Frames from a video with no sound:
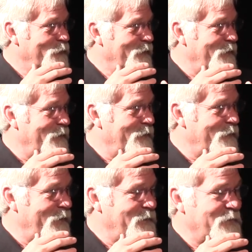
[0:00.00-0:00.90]
uh,
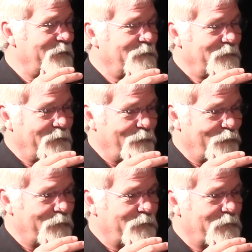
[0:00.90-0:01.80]
things that, that
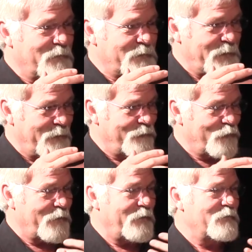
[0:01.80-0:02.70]
were conceived
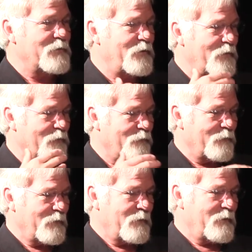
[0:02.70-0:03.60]
20 years ago
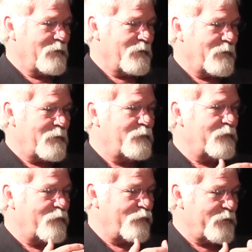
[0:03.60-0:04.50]
uh, come to
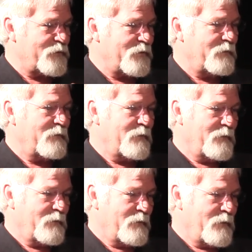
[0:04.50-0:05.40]
fruition,
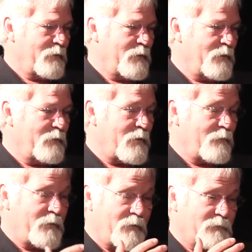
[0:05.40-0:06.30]
uh,
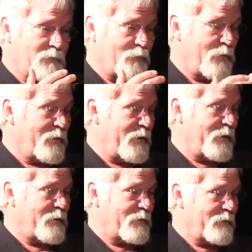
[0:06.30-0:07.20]
not without some
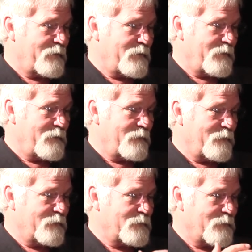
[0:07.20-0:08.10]
heartache uh,
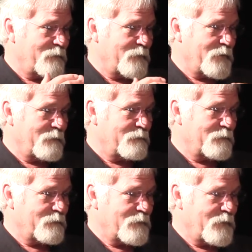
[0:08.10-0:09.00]
or some, um,
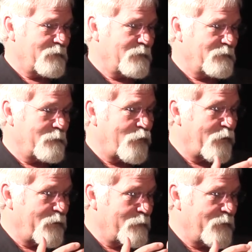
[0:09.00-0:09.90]
uh, some
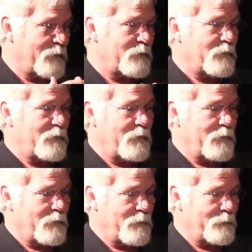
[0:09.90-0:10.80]
argument
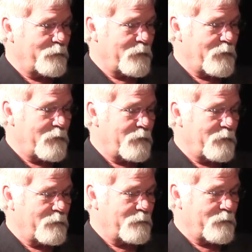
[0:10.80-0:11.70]
and, um, and,
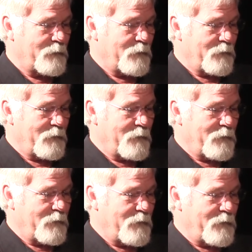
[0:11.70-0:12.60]

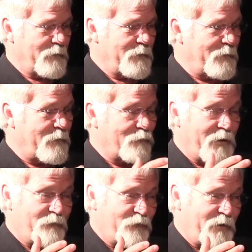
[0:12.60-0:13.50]
um, and, and,
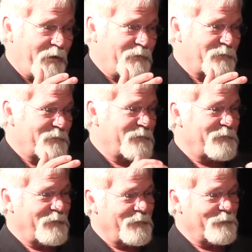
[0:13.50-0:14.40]
outright fights.
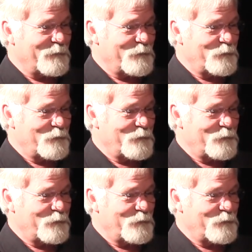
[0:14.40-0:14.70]
Um,